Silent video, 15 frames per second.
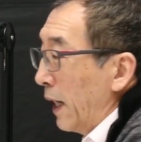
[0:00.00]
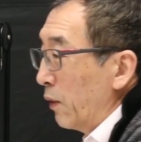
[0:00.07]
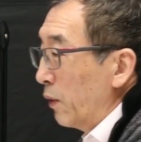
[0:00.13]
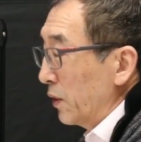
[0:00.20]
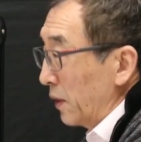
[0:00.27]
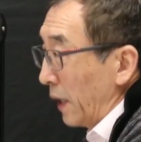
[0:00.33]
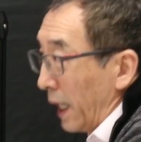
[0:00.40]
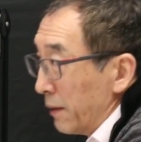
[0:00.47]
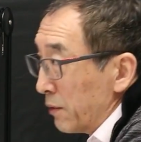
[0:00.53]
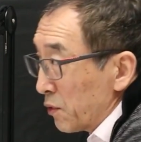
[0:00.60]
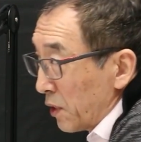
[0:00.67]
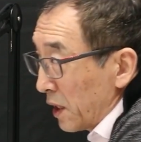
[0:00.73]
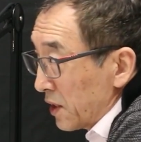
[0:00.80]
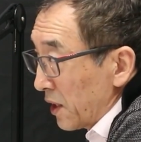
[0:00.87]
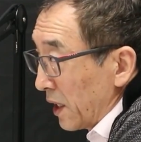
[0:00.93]
When you have a
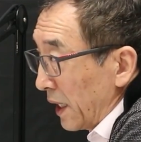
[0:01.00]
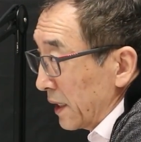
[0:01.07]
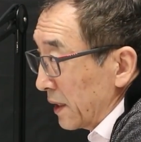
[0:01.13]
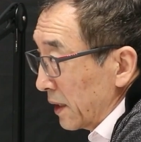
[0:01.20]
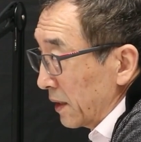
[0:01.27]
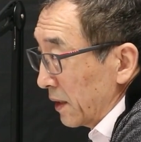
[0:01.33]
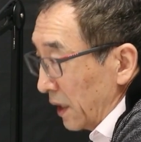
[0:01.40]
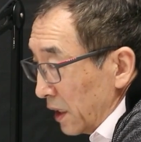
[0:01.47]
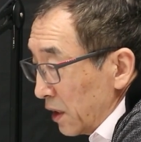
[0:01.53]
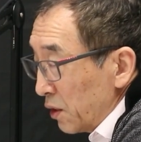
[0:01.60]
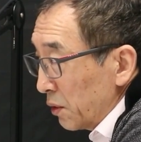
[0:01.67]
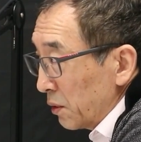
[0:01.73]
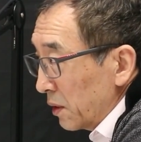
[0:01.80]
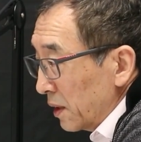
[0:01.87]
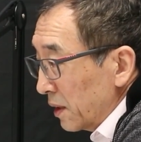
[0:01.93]
translator, the
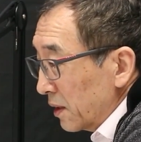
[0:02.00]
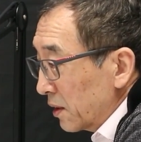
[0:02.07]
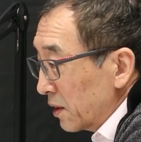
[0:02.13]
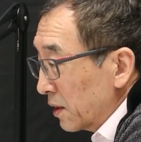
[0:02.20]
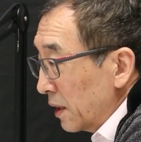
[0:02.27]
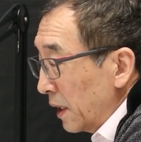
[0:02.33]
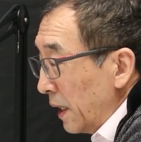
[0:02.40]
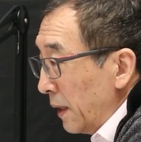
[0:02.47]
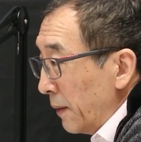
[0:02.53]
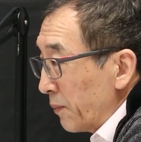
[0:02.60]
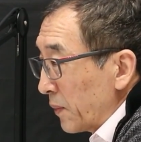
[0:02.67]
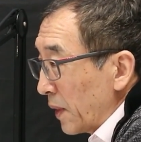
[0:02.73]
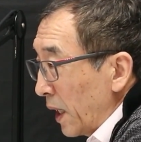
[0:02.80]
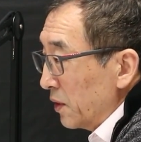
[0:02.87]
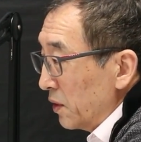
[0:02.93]
issue is
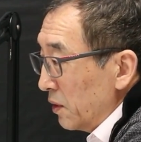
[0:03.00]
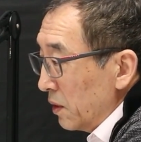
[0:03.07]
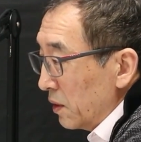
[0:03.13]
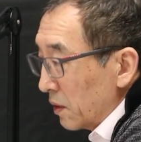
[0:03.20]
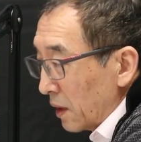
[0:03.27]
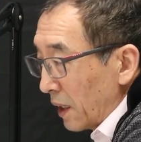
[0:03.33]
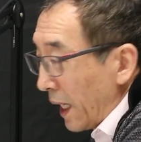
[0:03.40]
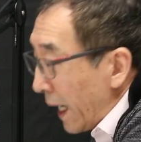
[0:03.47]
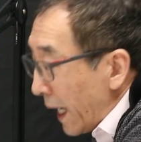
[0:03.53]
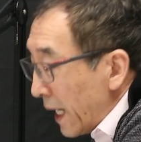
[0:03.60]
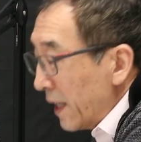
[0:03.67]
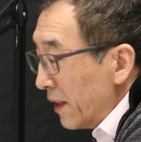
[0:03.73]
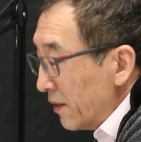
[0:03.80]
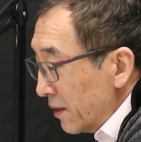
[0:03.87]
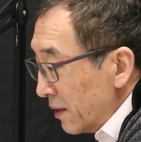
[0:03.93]
you
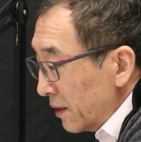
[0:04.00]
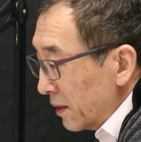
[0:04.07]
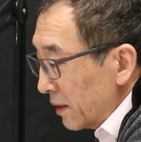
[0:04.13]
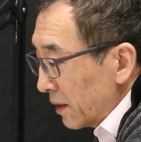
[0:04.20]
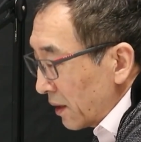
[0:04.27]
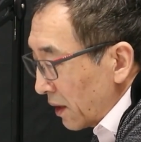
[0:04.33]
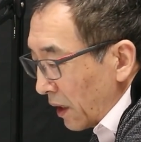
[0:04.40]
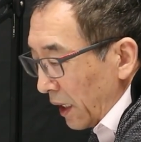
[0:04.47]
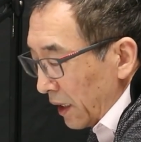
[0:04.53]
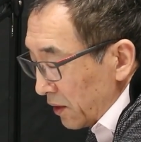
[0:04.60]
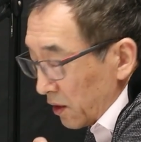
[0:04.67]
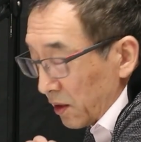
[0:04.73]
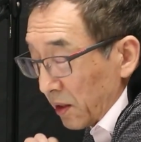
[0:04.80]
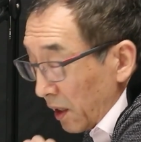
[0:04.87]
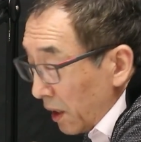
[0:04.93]

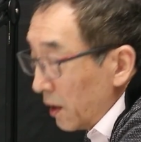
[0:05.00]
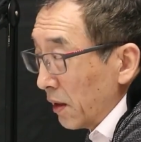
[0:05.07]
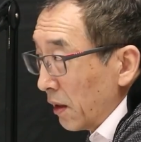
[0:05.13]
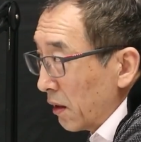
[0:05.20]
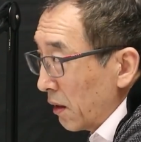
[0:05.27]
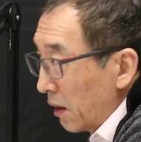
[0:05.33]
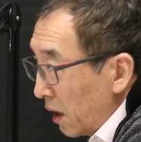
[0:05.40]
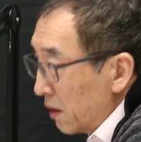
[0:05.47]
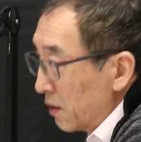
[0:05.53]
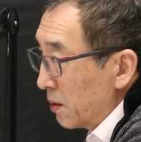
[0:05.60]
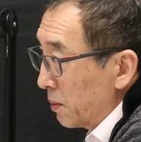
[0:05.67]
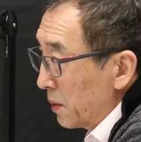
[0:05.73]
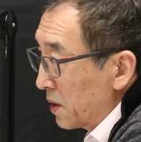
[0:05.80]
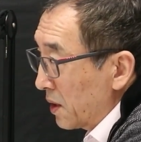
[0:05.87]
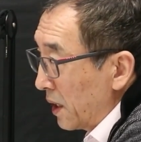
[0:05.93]
just cannot
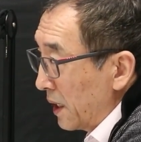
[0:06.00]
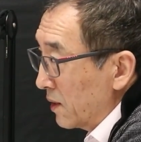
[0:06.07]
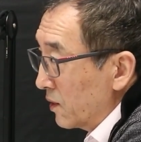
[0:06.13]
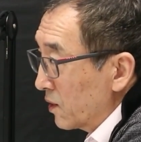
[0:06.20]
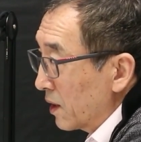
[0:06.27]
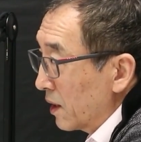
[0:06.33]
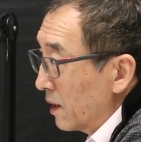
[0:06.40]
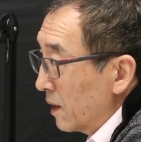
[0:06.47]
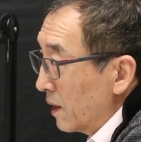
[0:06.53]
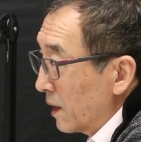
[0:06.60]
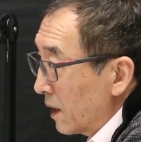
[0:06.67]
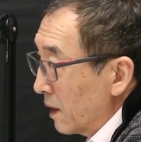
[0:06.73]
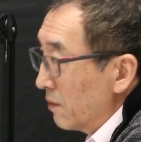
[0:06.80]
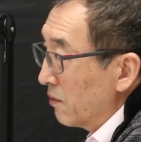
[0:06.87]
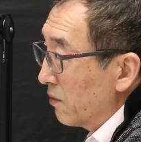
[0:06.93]
100%
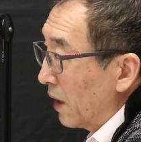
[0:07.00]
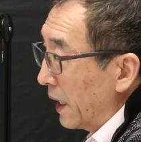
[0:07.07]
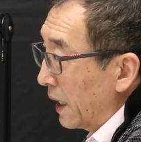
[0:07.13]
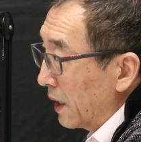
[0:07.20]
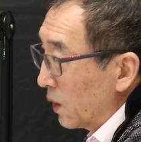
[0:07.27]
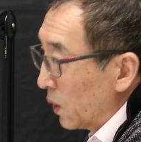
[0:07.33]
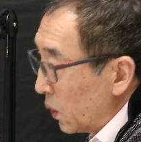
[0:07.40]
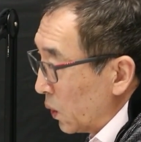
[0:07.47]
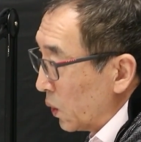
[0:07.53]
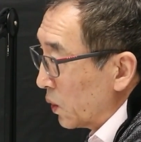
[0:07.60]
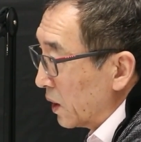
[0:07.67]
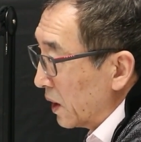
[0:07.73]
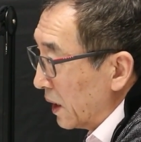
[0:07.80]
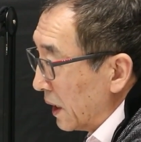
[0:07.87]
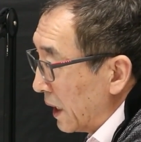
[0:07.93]
convey all
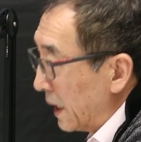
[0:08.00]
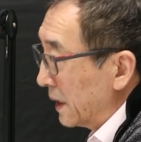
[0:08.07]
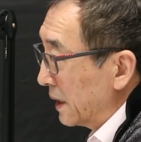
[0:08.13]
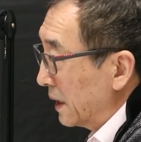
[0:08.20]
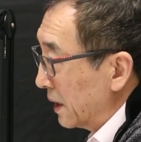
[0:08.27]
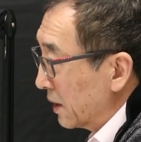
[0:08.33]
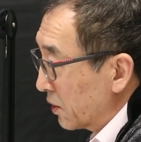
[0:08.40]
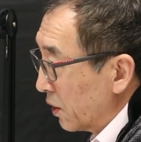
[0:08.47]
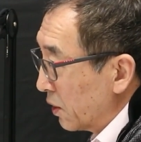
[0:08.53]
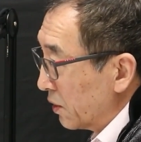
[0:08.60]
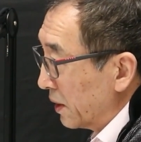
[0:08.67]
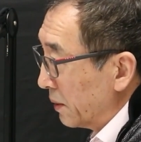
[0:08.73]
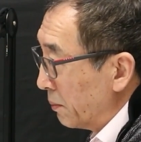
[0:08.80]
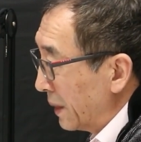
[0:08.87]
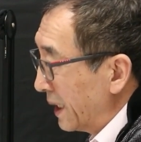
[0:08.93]
the ideas, all
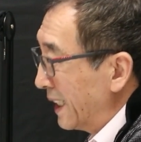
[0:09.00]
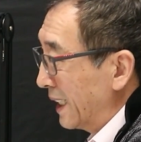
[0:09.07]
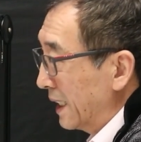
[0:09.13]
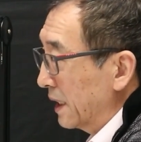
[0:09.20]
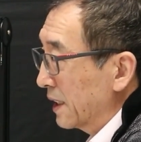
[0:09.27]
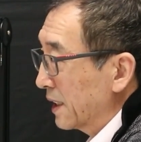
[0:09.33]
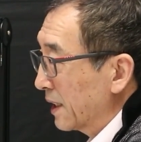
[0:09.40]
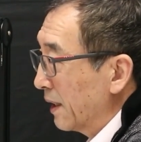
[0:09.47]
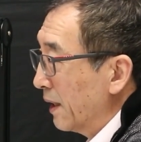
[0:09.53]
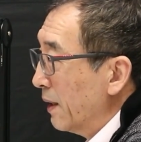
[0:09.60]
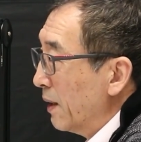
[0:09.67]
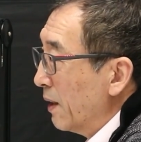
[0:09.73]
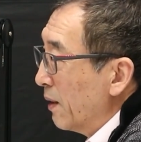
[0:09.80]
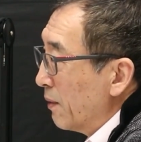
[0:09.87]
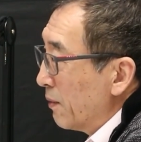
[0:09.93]
the meanings
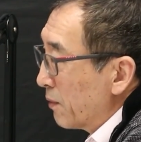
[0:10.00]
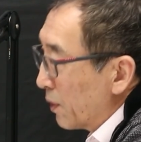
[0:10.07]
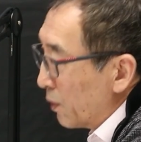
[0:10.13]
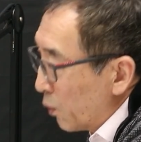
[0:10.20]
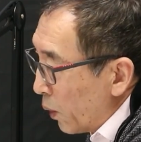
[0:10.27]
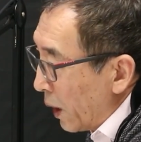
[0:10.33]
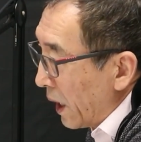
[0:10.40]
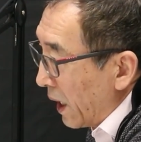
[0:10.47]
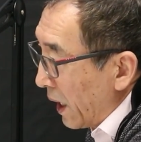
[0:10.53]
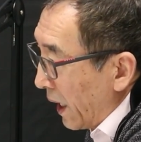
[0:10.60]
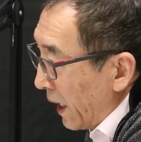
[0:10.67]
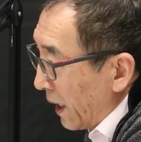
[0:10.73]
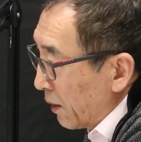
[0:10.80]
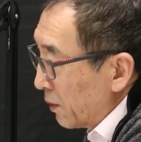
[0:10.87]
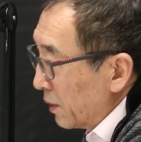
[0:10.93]
from one
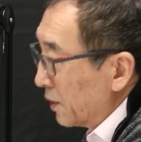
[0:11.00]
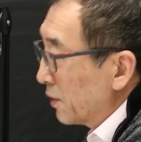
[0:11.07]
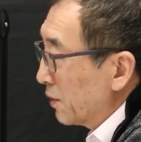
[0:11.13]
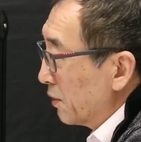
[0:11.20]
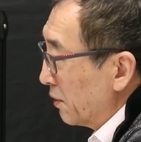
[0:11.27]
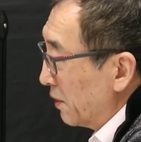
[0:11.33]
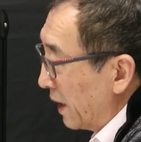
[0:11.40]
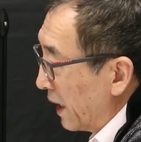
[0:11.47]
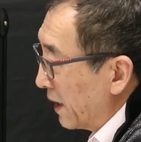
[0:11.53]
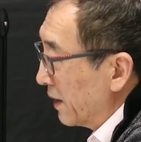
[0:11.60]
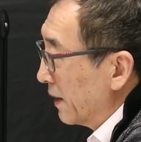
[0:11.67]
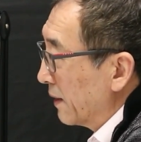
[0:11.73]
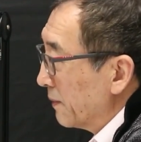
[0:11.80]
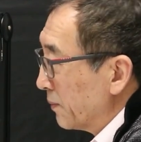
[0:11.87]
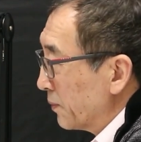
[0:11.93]
language to the
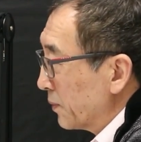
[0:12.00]
other.